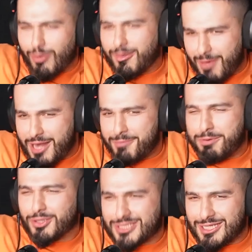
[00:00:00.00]
about the
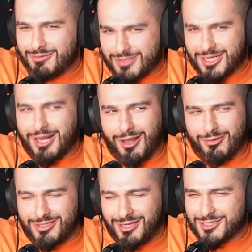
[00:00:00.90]
positives of
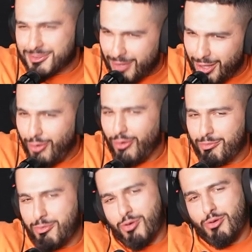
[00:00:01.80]
colonialism a lot
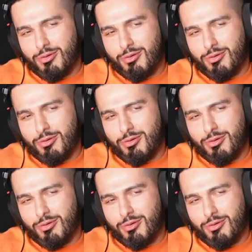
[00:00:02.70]
more.